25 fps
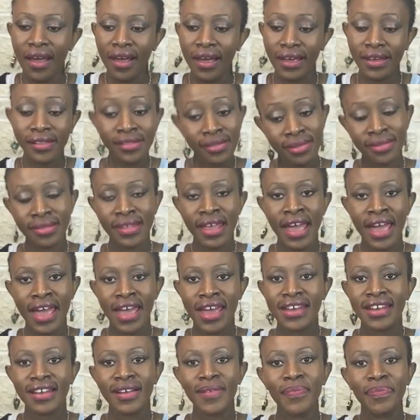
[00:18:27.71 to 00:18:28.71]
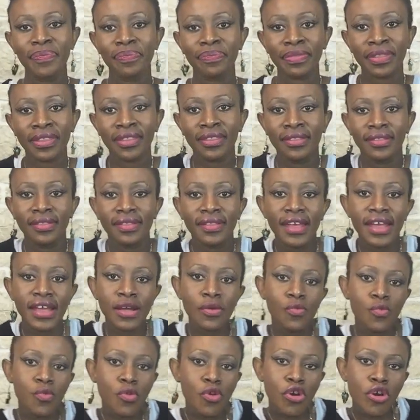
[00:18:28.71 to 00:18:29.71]
Instead,
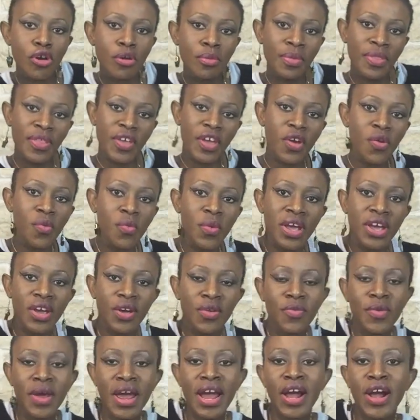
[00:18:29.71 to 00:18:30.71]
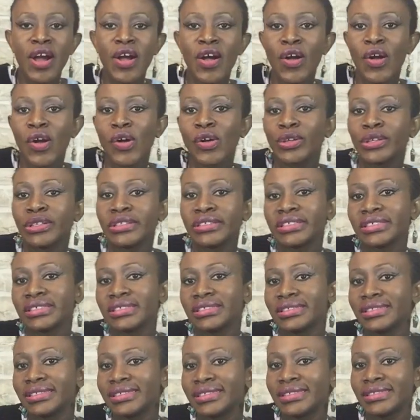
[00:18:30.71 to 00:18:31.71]
they worm their way around
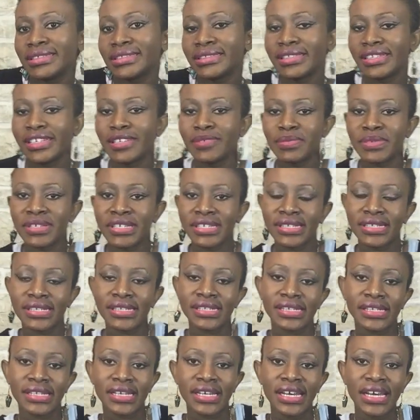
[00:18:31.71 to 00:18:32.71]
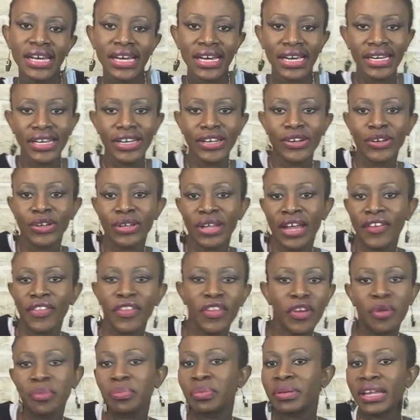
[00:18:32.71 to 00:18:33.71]
these demons, like
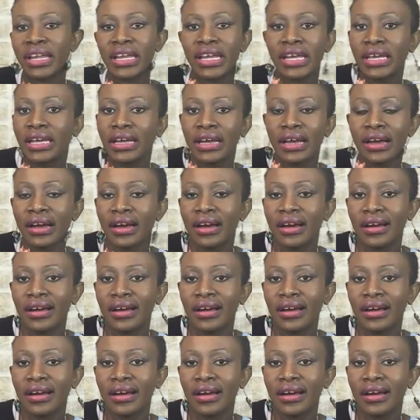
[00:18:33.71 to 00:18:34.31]
they're playing